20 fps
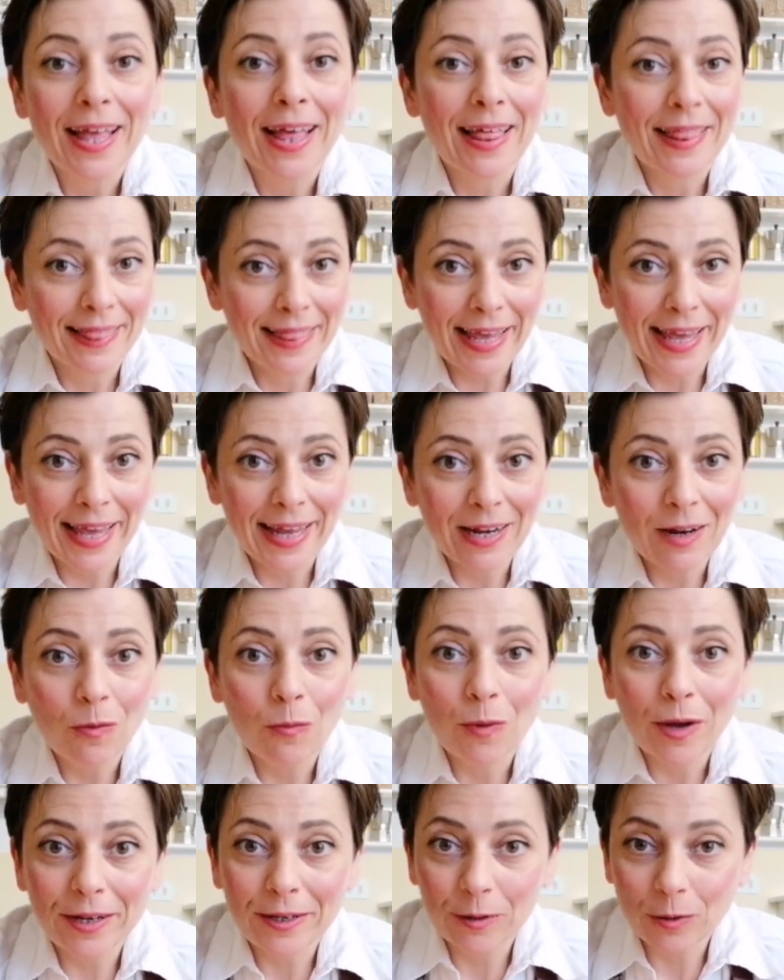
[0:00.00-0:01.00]
Then,
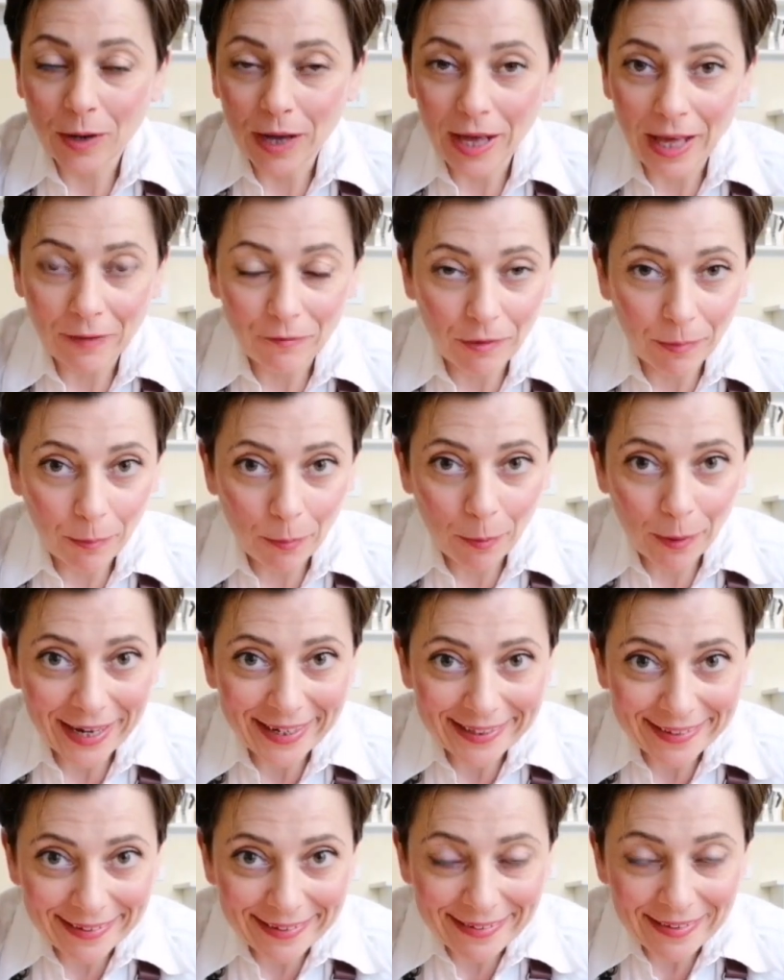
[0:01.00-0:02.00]
when you have a
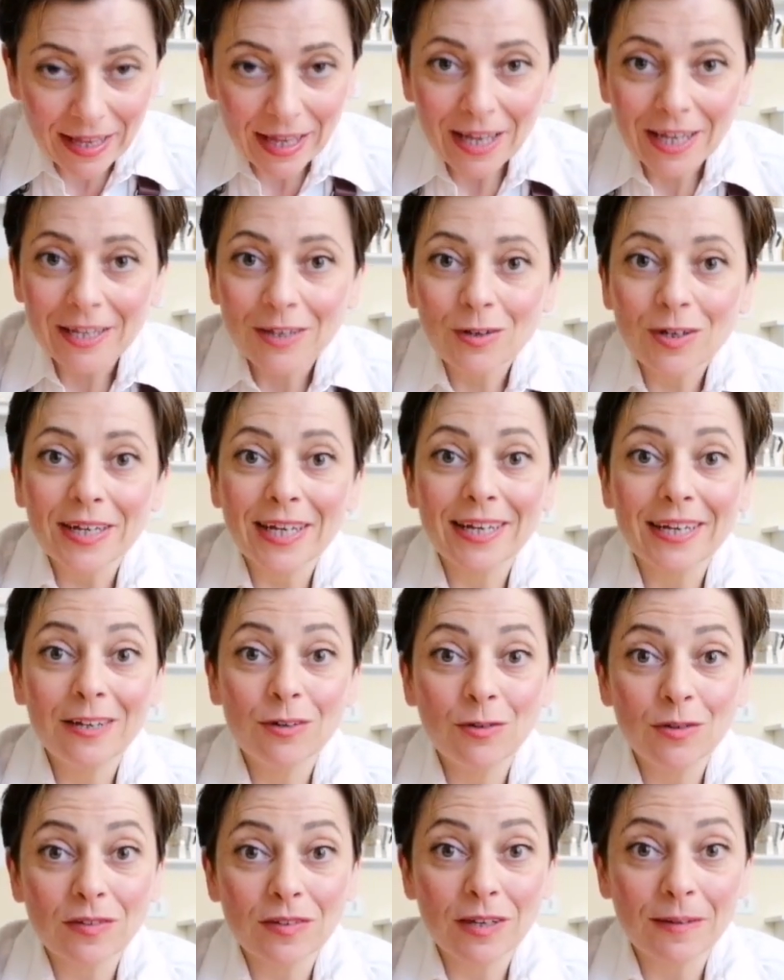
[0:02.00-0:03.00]
practice, you can
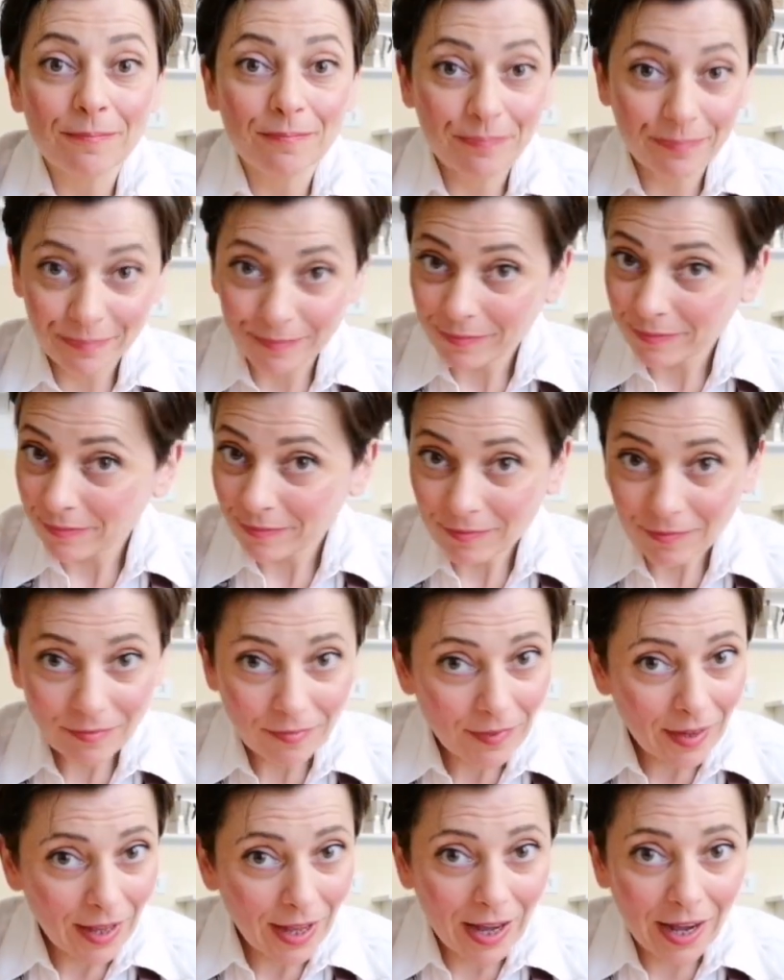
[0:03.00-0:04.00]
use
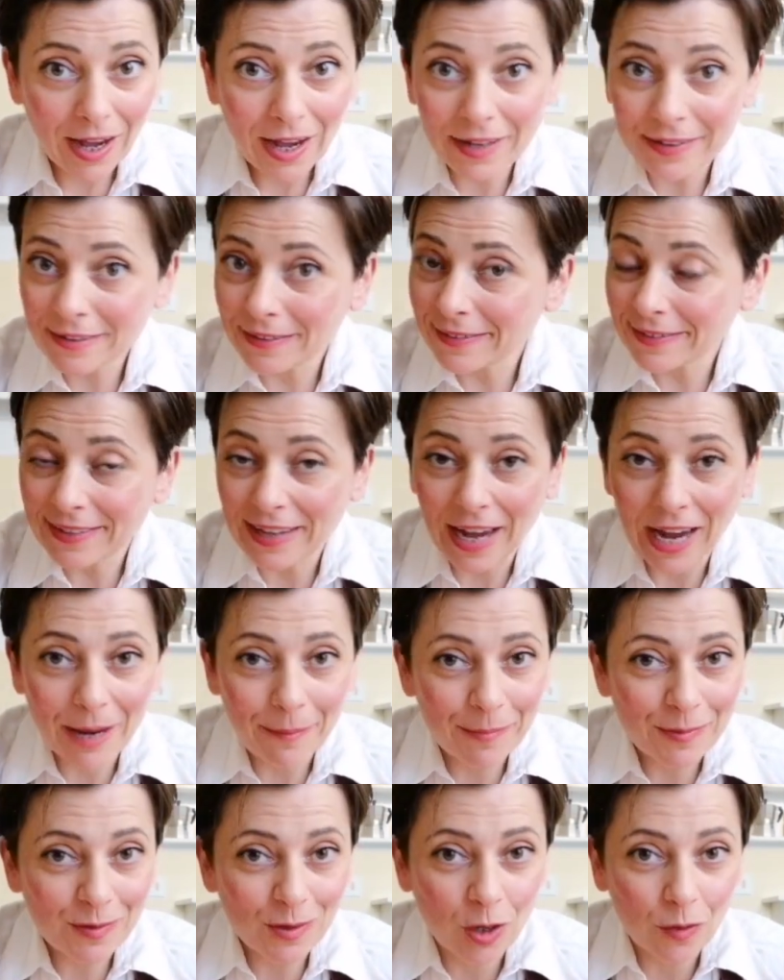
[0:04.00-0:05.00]
other
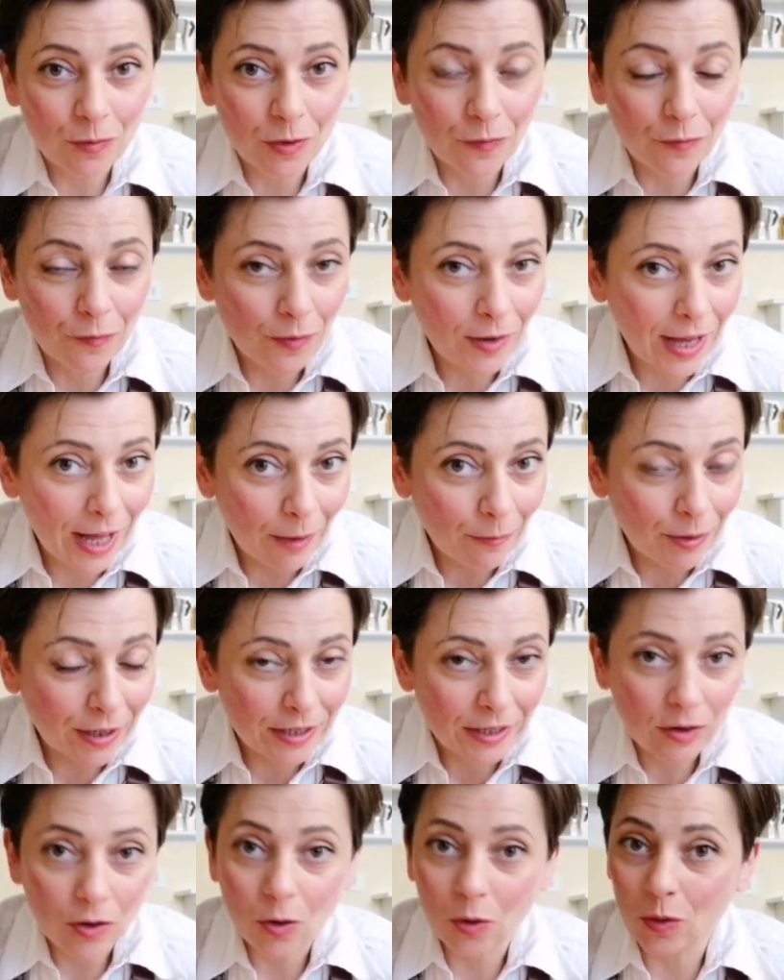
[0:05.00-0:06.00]
types of flour,
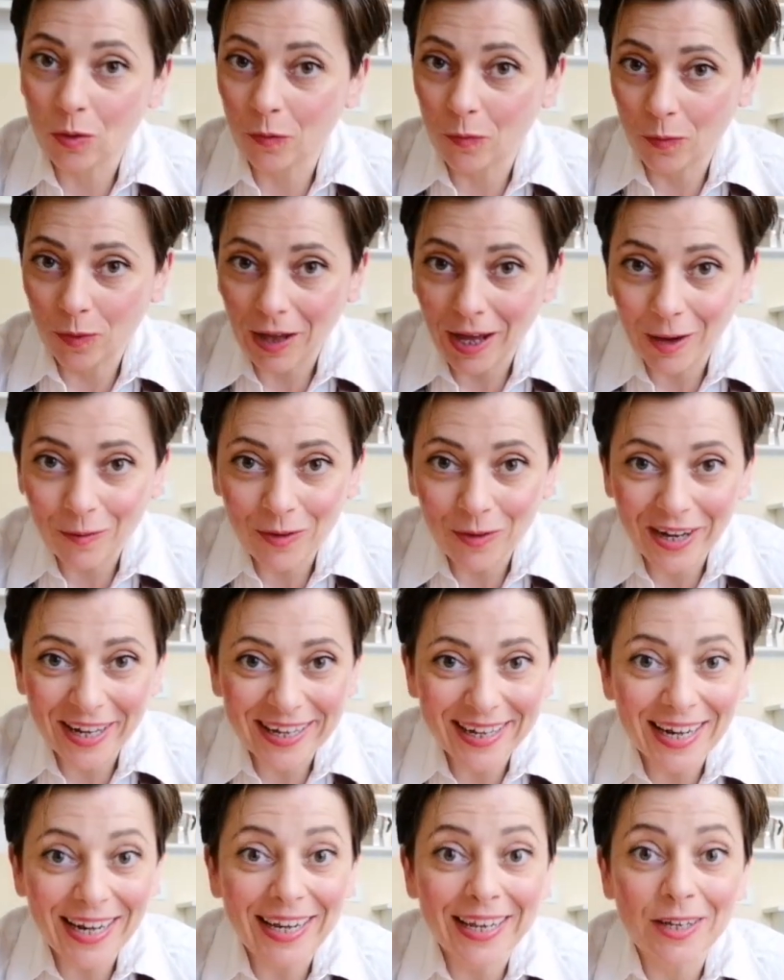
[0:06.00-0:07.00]
whole flour,
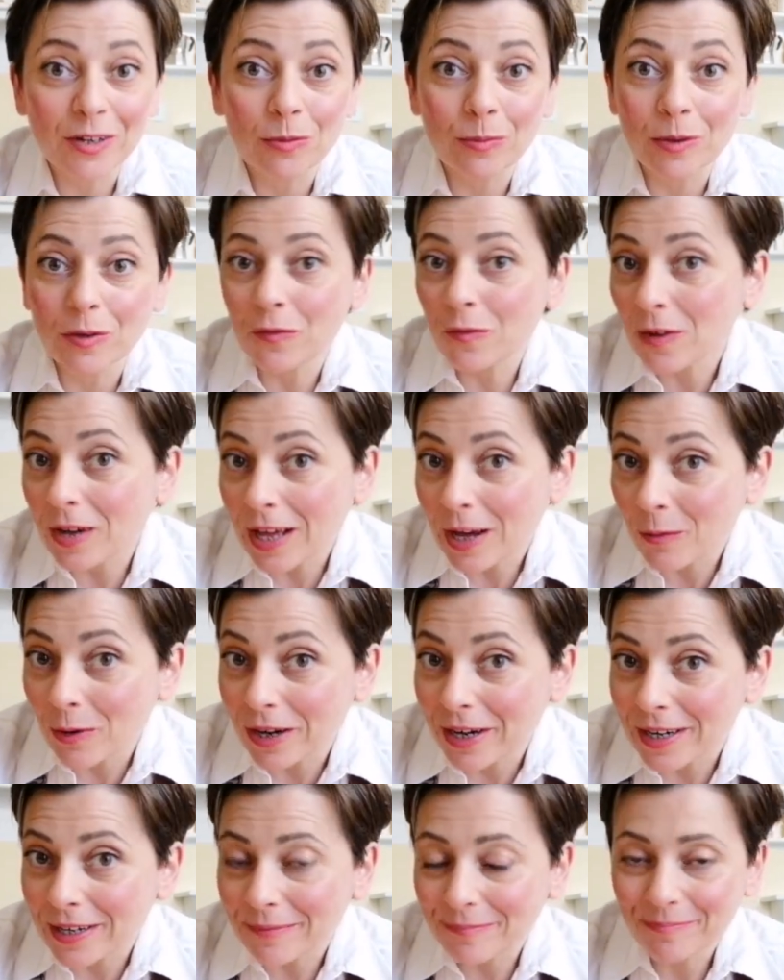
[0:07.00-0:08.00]
legume
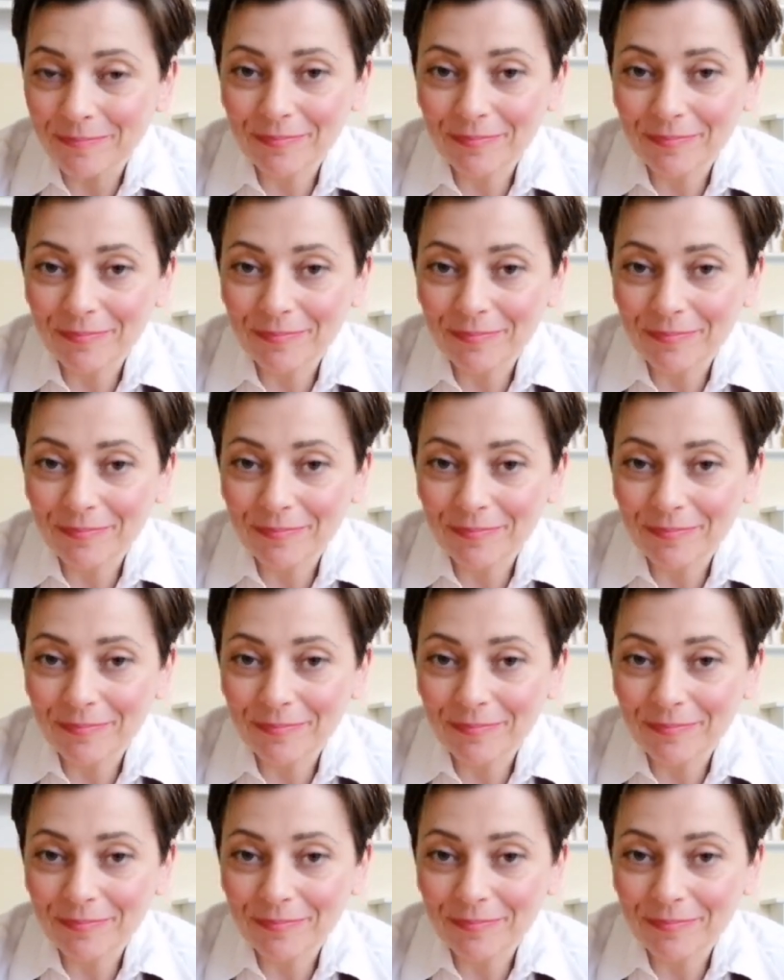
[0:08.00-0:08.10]
flour.